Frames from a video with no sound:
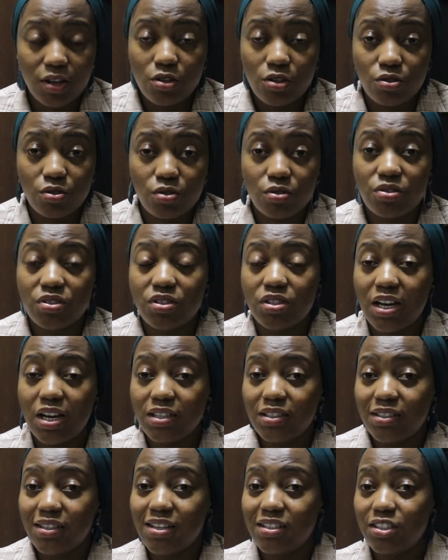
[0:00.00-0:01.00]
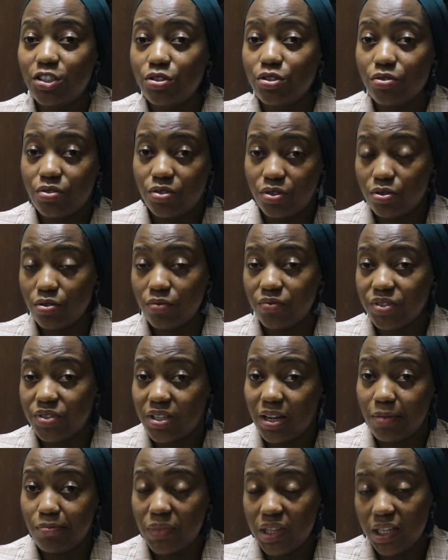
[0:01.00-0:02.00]
So start, get used of
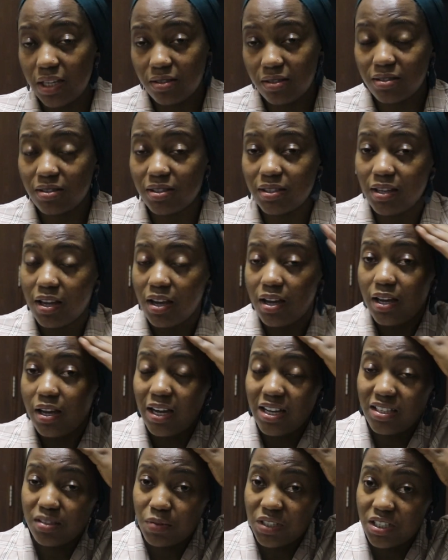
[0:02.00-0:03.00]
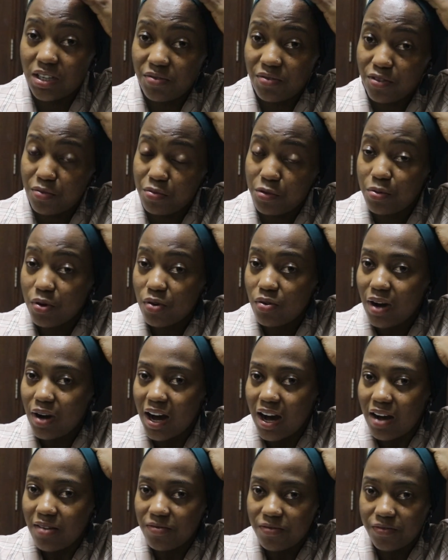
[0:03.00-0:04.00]
some things, especially for people who
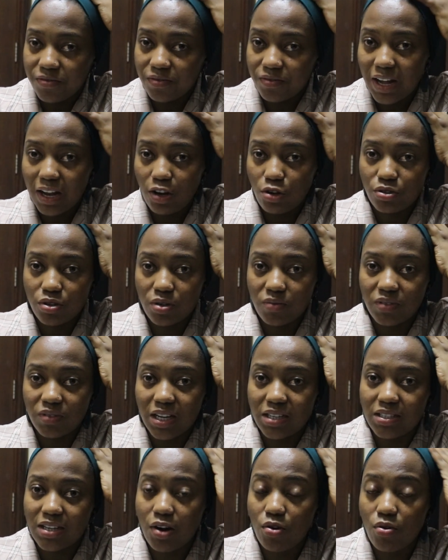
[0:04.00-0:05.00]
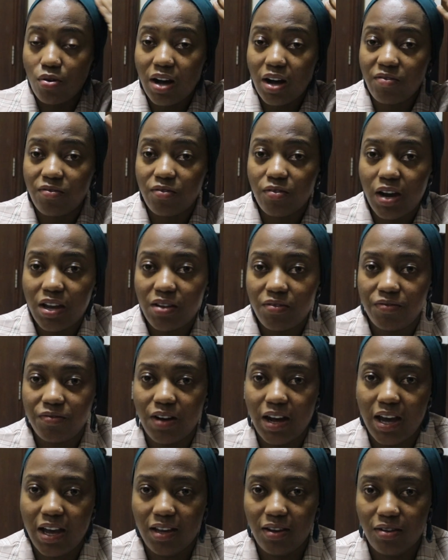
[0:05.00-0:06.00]
have a lot of data, who have
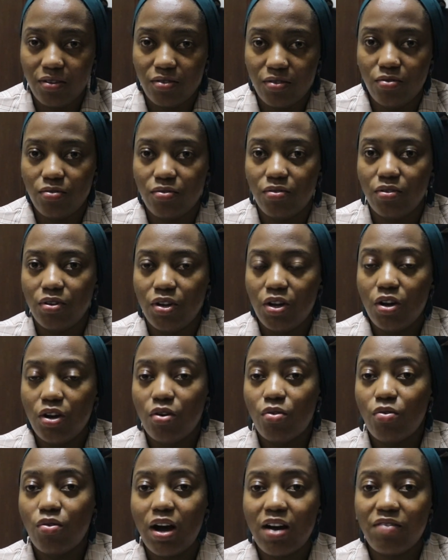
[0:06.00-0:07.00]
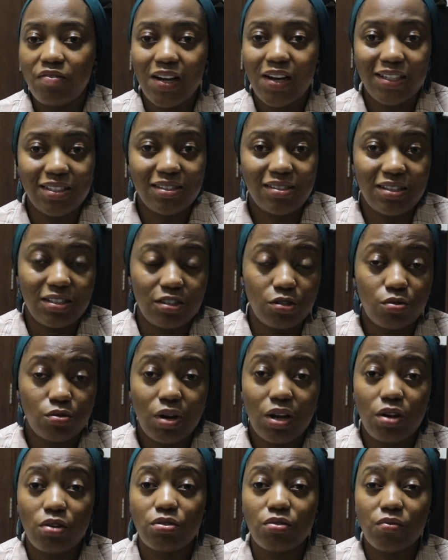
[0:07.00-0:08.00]
Wi-Fi, who have access to
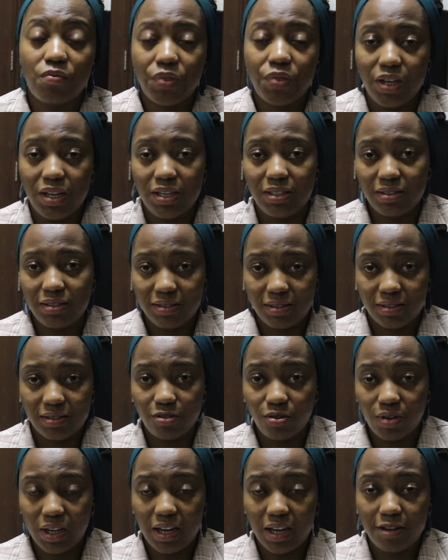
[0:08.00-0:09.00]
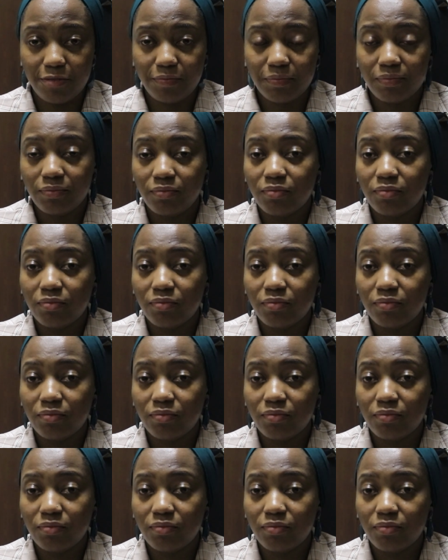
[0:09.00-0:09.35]
a lot of things, okay?